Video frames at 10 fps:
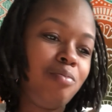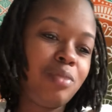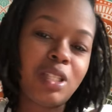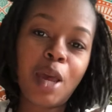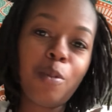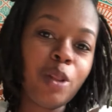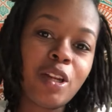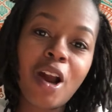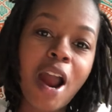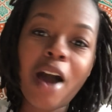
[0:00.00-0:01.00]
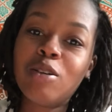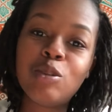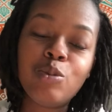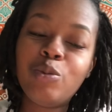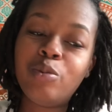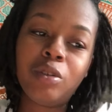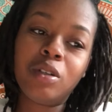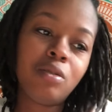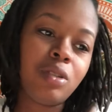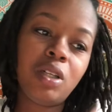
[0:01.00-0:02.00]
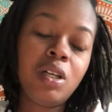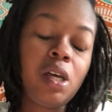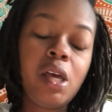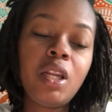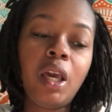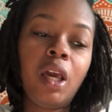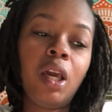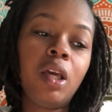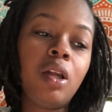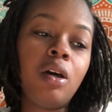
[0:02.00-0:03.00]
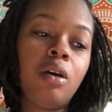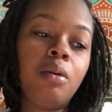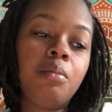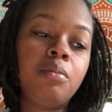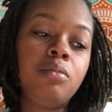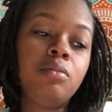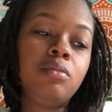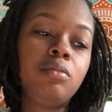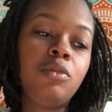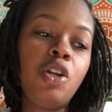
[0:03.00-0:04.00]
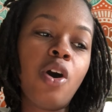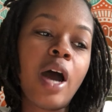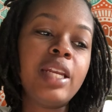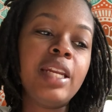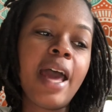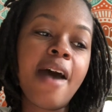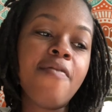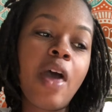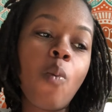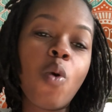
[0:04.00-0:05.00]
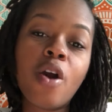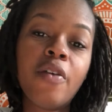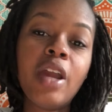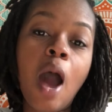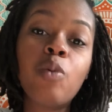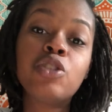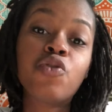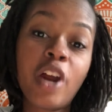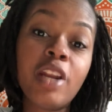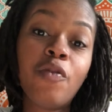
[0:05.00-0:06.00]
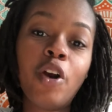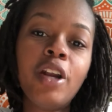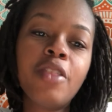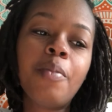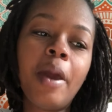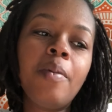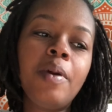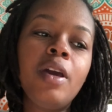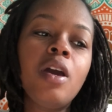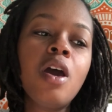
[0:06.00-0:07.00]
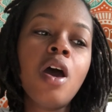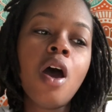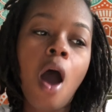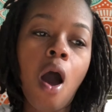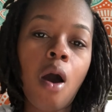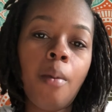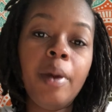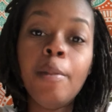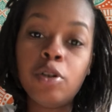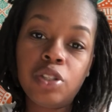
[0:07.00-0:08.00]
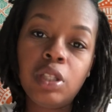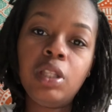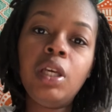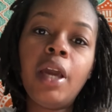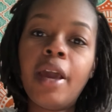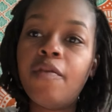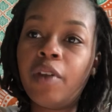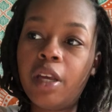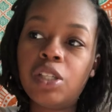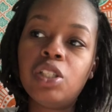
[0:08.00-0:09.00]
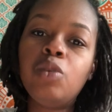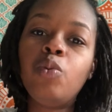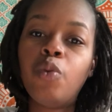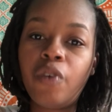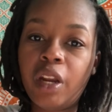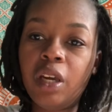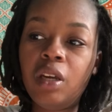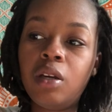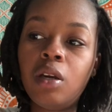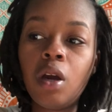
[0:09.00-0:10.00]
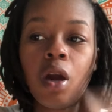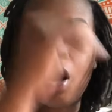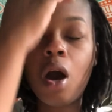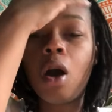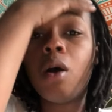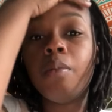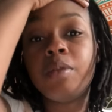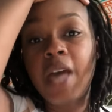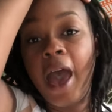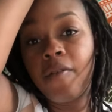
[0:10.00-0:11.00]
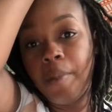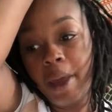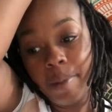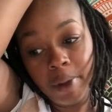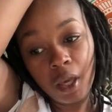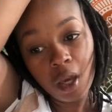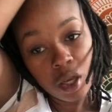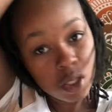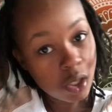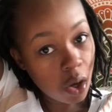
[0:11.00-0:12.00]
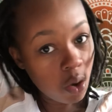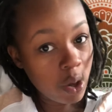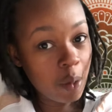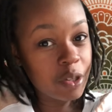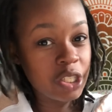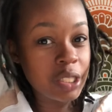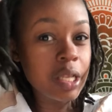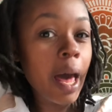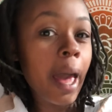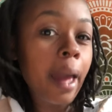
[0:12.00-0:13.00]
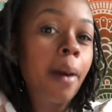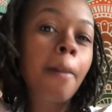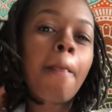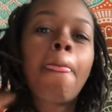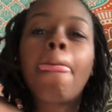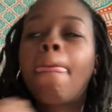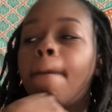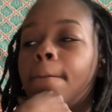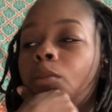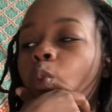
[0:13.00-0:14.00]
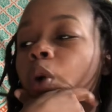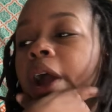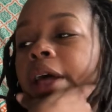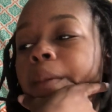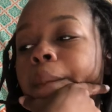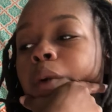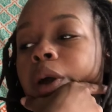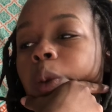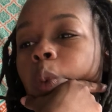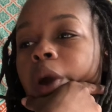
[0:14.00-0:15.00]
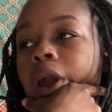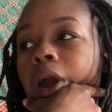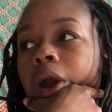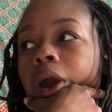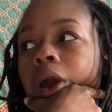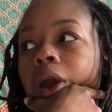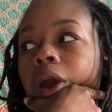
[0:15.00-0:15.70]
stable in our house. We were good. And, I didn't have that worry. I was ready for another baby. Emotionally and financially, we were ready to have a baby. So, it was just like, we're at a point where